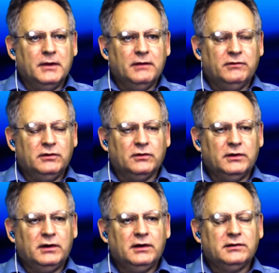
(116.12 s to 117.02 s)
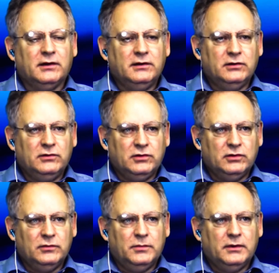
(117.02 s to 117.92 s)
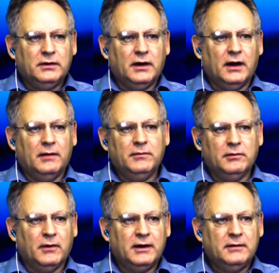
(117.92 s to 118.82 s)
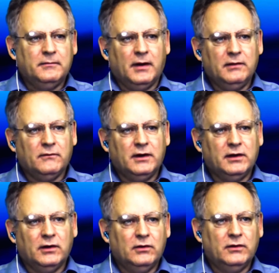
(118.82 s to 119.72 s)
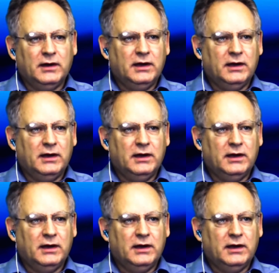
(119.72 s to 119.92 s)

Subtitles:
If you're joining us on YouTube, you might want to go